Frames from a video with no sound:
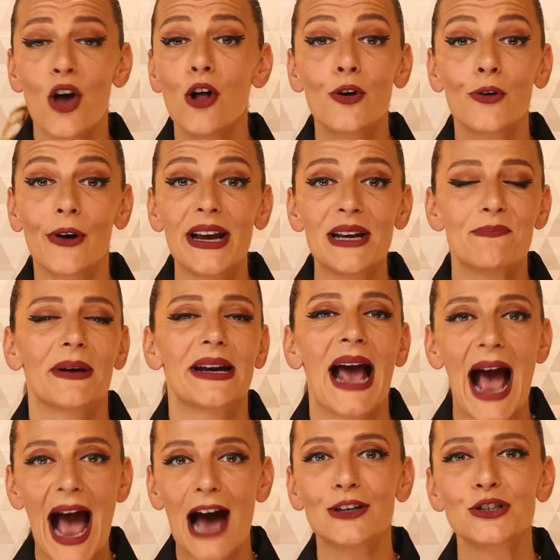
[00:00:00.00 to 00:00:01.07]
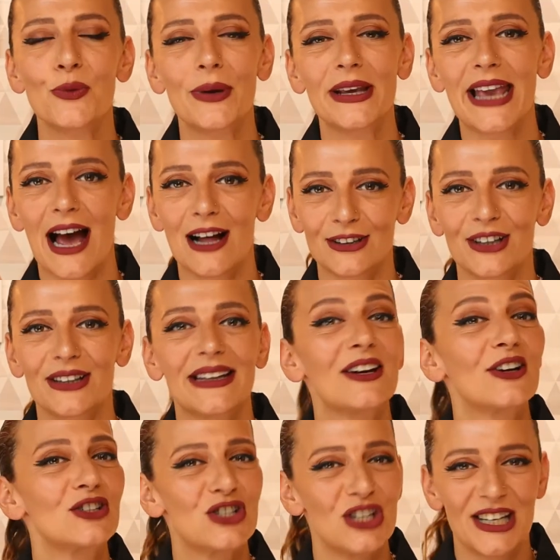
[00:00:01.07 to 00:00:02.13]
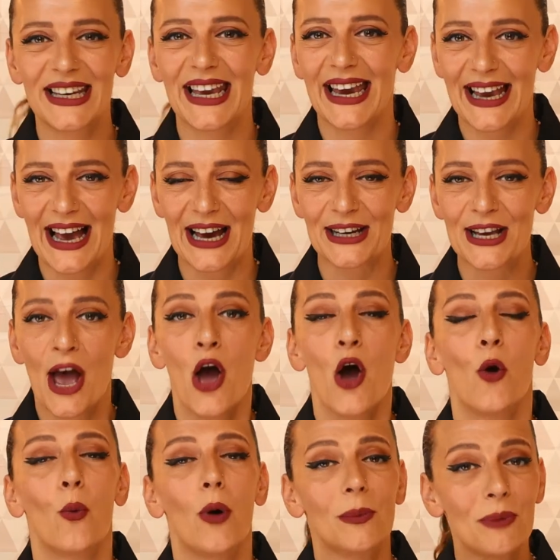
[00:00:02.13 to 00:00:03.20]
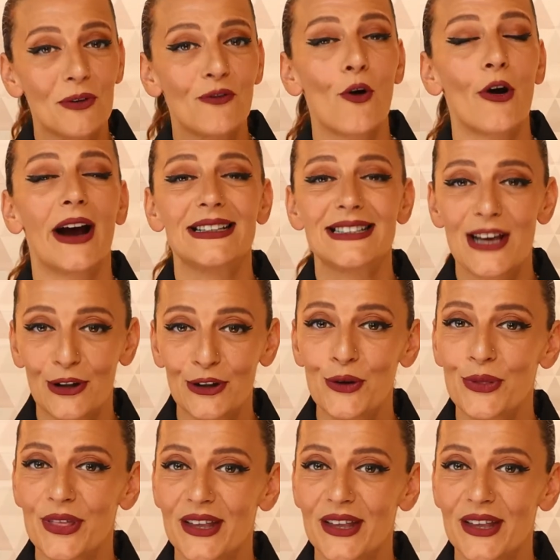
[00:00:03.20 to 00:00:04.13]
all great, but how do we calculate our GKI? Well, before I tell you